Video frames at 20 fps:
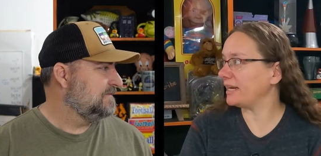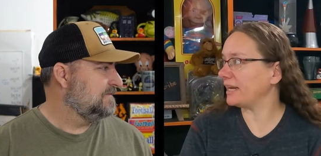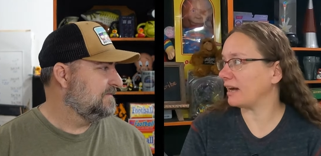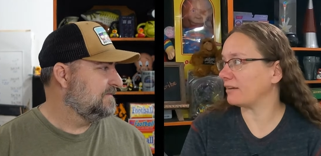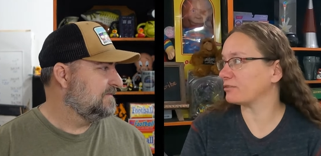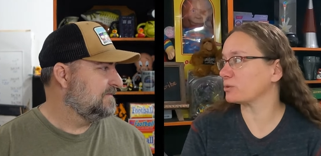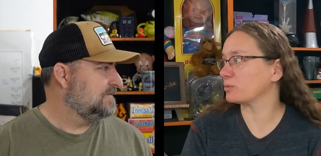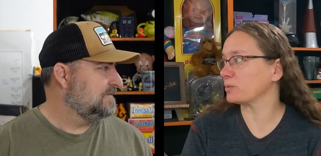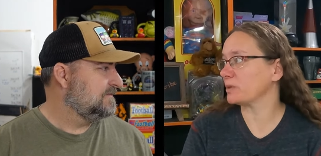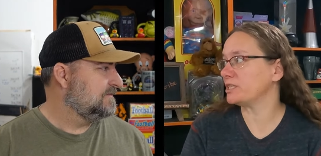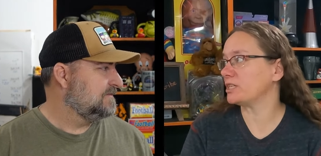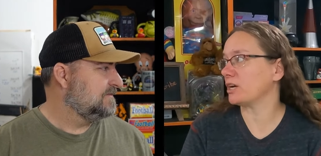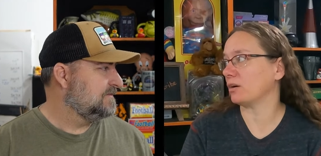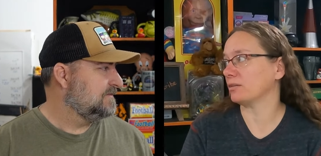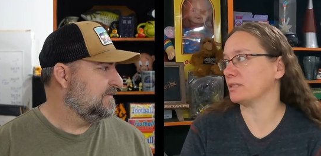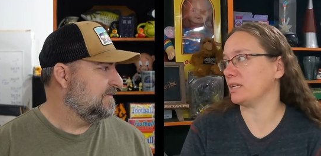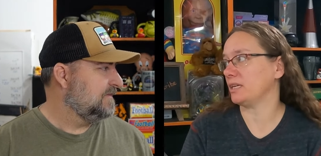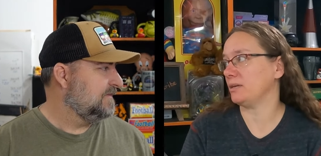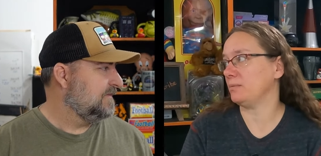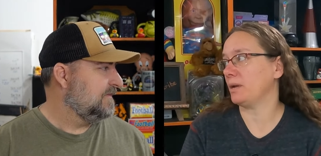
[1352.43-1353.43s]
Speaker 1: have to reach out
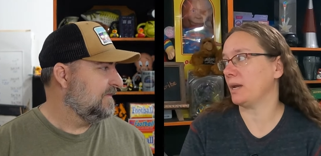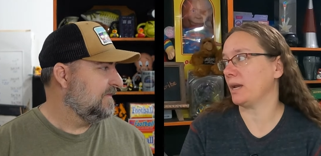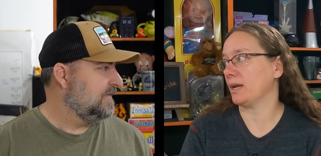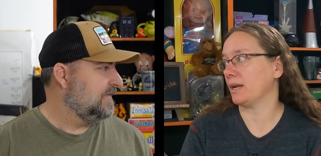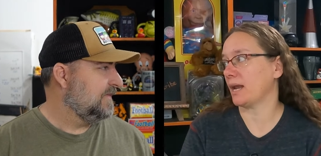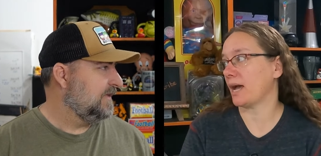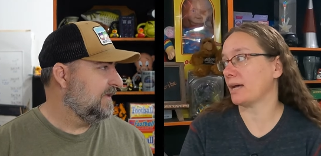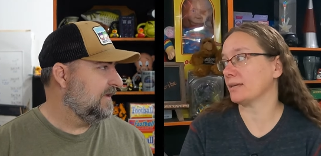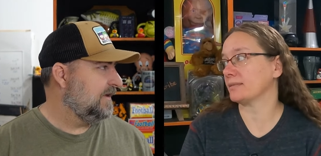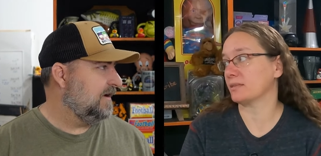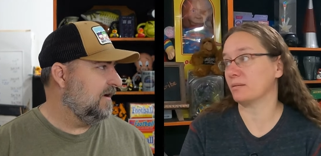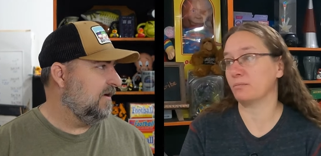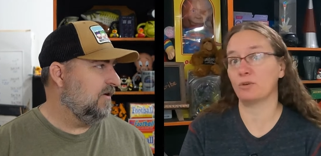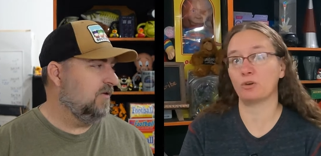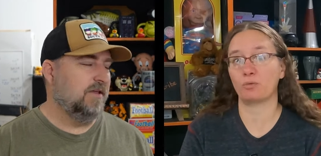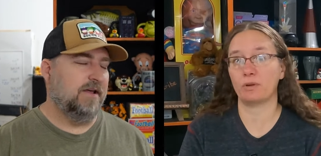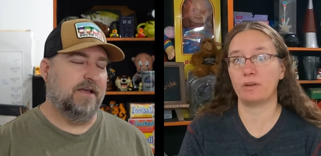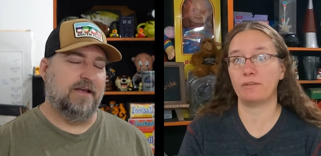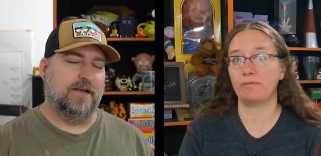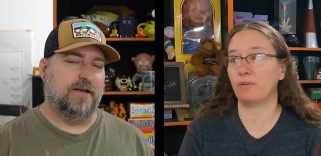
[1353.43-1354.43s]
to eBay and ask them to
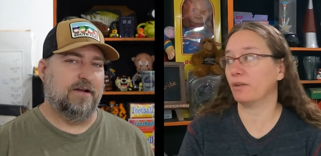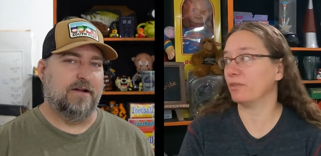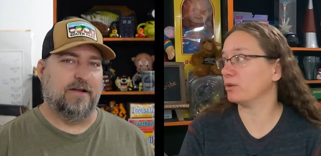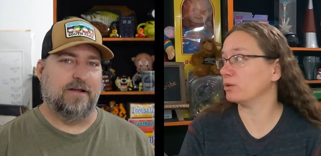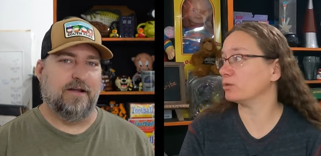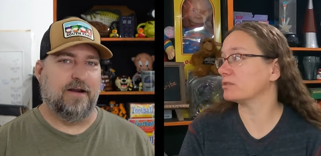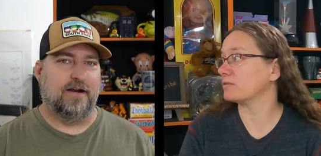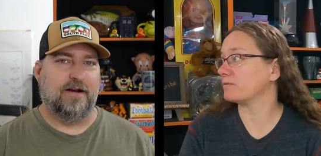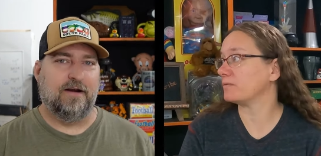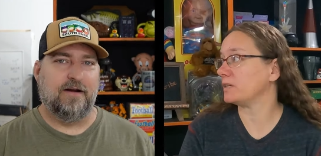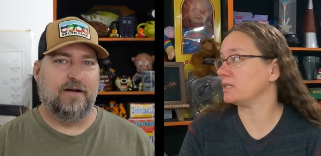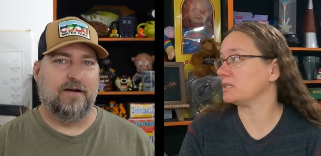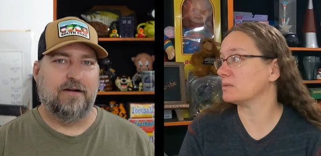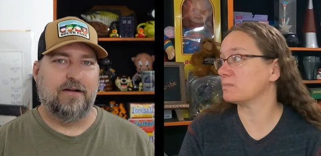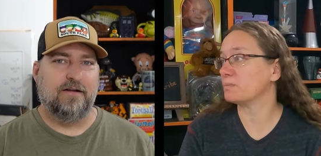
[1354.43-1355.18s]
refund those fees.